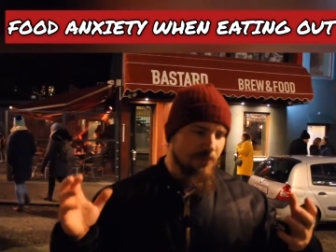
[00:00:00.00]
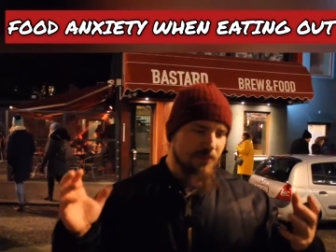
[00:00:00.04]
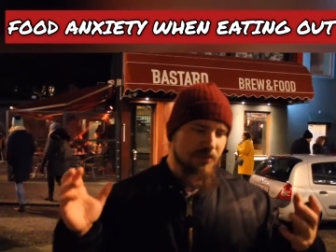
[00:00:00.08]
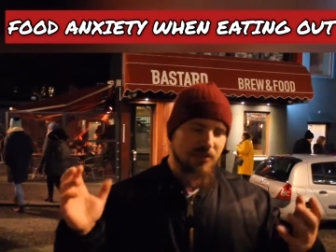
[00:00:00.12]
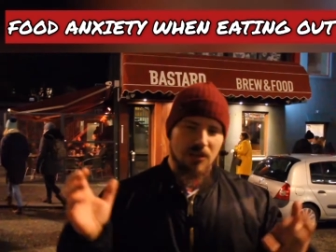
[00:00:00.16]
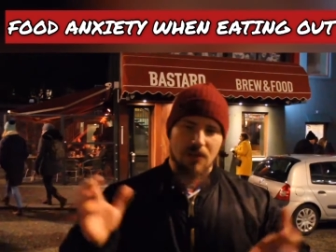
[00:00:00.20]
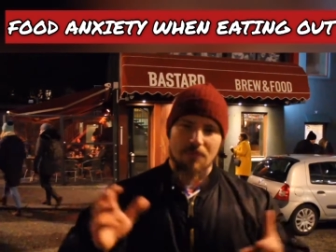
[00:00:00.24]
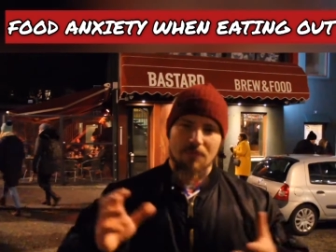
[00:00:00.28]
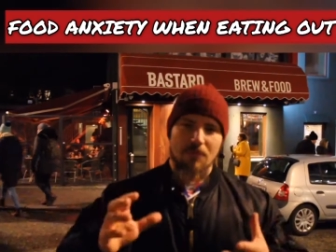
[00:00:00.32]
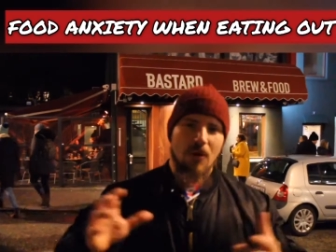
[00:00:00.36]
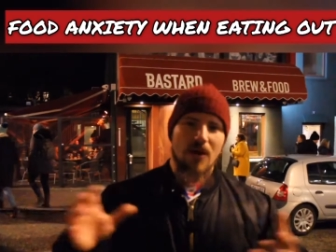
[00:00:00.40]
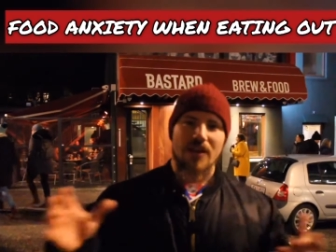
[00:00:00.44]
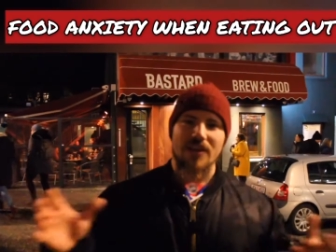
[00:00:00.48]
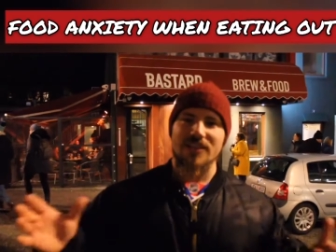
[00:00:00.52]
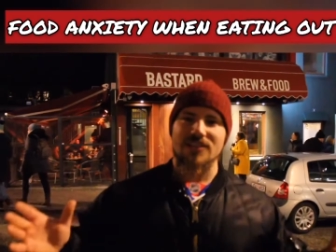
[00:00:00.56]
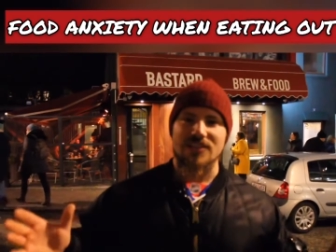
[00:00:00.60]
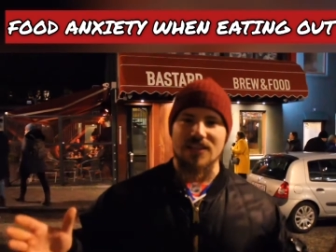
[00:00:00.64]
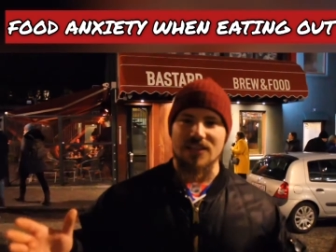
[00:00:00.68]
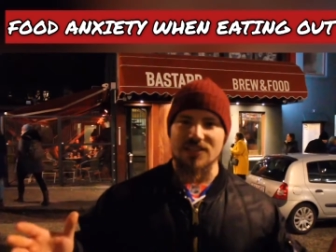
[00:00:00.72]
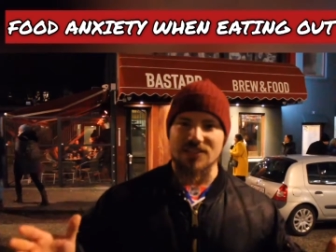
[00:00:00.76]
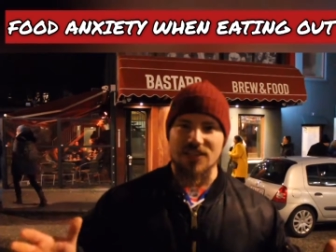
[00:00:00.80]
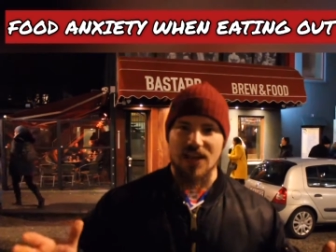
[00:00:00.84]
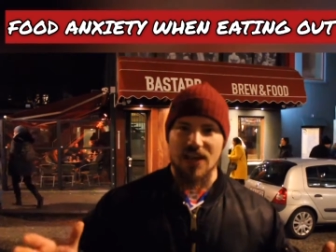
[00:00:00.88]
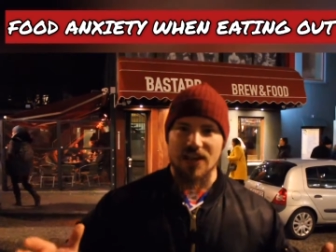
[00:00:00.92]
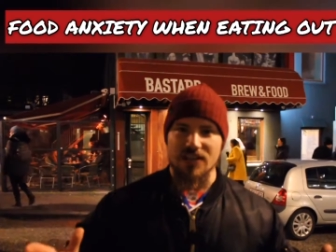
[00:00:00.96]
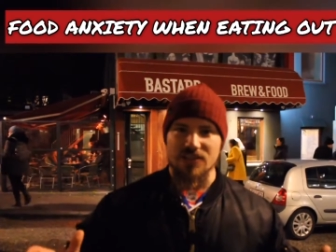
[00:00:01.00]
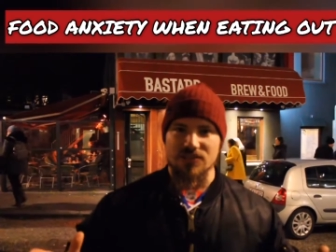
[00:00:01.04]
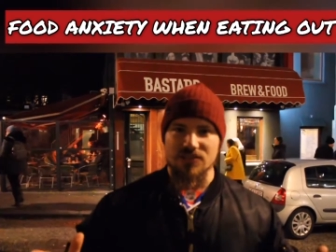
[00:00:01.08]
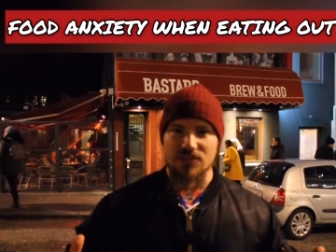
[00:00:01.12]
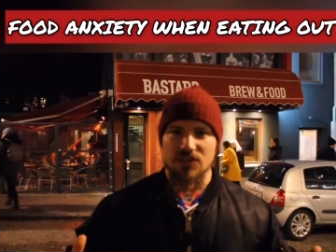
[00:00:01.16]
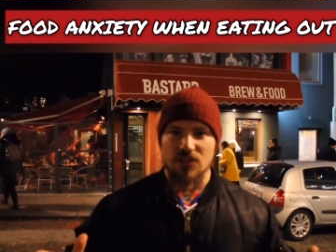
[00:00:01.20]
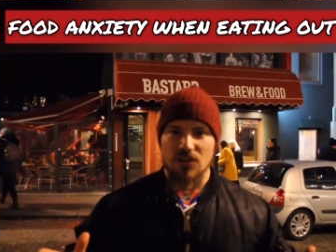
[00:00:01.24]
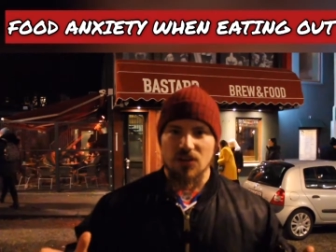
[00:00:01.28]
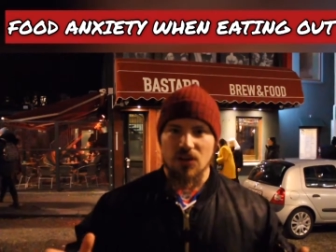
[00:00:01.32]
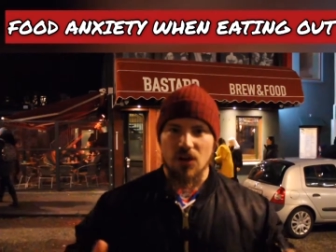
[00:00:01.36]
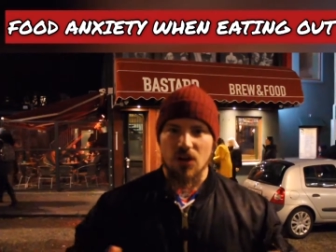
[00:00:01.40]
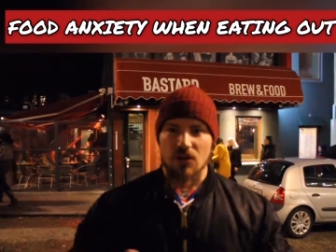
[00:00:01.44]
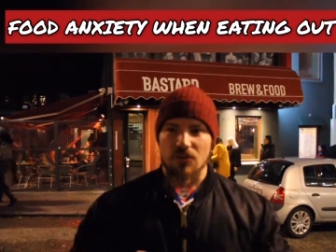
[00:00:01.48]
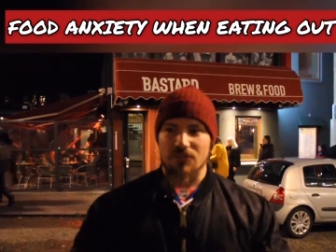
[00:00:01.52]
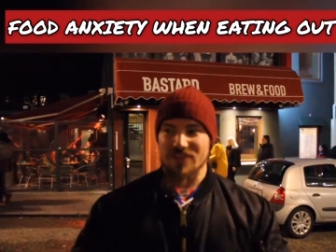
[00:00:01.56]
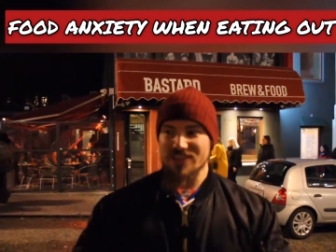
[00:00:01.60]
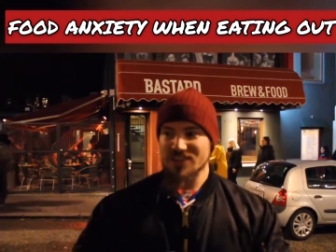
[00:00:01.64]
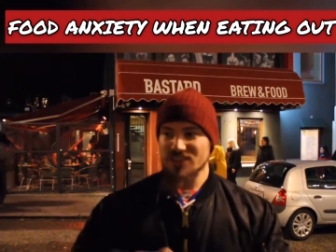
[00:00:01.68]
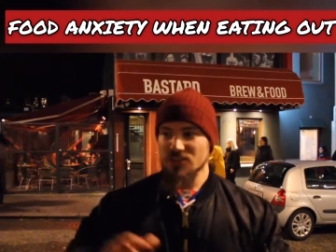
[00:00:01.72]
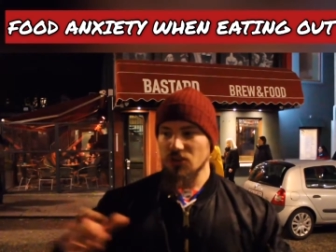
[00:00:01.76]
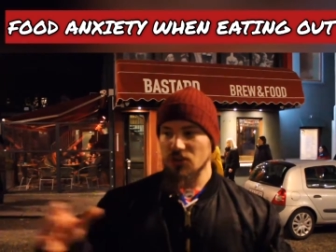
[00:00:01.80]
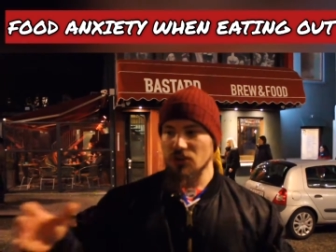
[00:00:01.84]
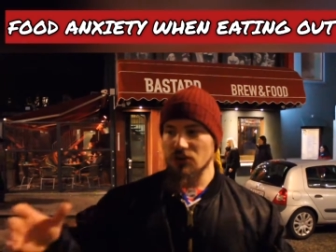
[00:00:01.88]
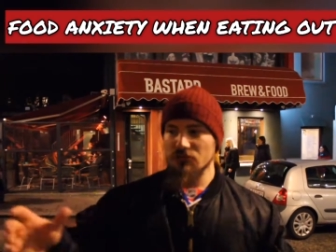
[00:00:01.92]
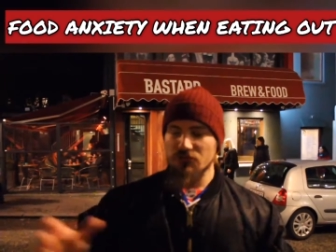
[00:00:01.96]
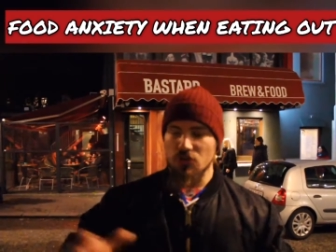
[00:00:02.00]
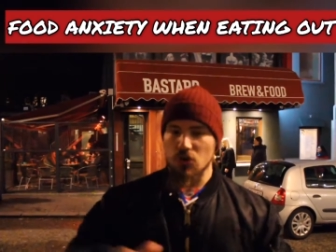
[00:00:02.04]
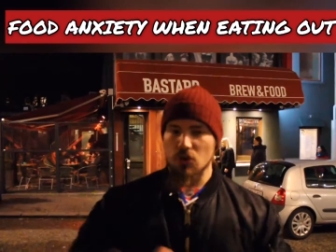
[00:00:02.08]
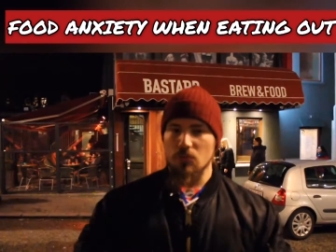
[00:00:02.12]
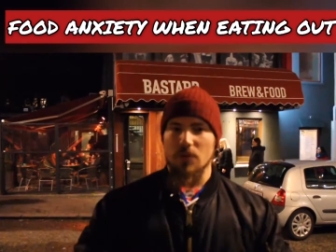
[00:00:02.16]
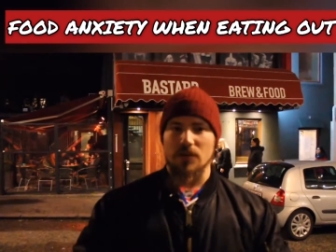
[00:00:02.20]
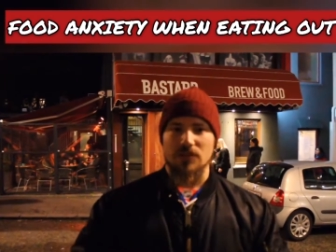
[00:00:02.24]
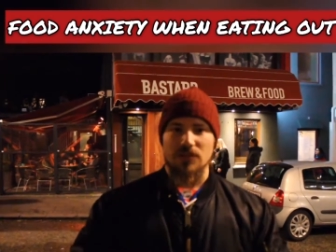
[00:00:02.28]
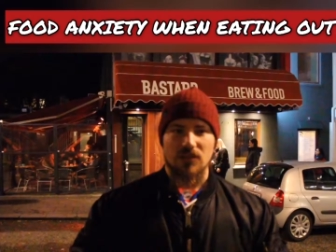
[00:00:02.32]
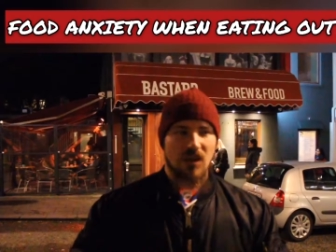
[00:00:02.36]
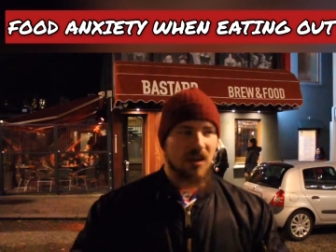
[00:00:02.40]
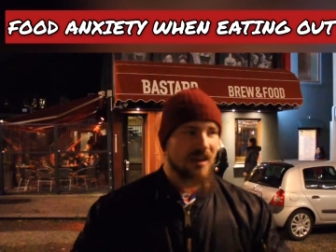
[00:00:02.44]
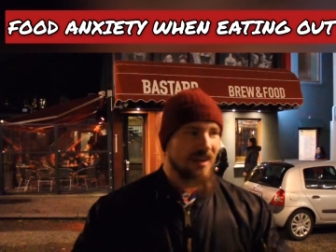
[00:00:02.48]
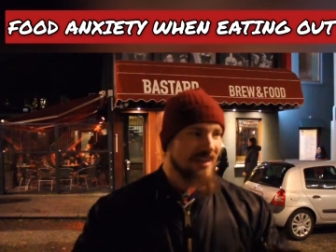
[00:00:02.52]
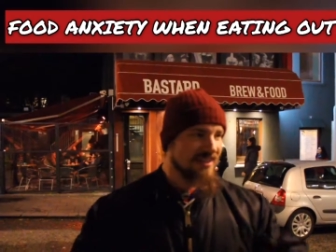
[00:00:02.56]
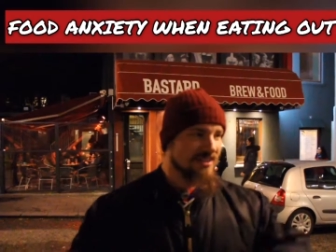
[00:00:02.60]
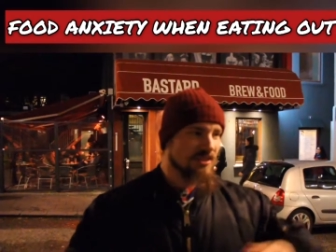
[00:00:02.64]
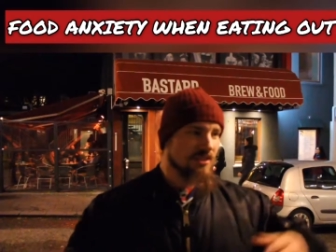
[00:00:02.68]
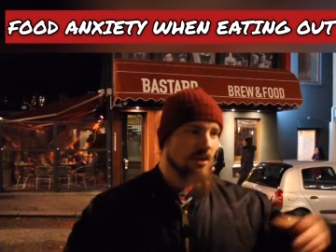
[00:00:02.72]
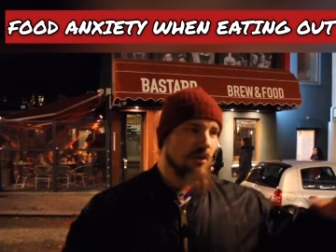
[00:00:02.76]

It's that mindset change of it's gonna ruin my diet.